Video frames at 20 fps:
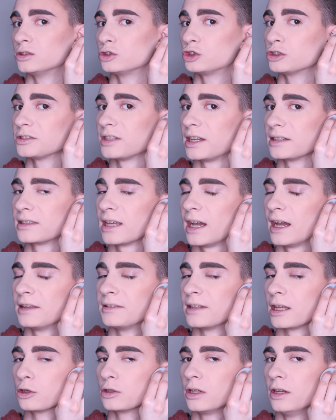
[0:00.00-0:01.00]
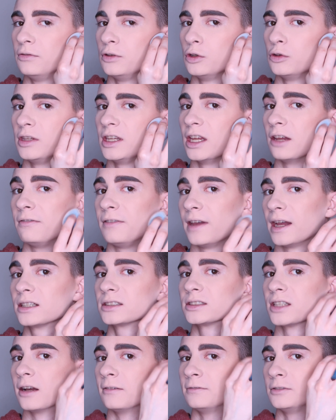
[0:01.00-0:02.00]
Just like that, and that'll give you the
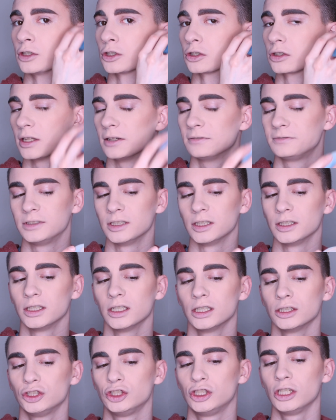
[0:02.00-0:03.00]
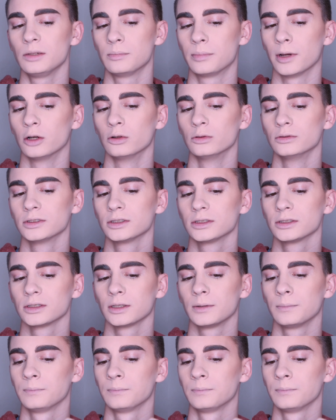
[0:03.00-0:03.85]
effect of your lifted cheekbones.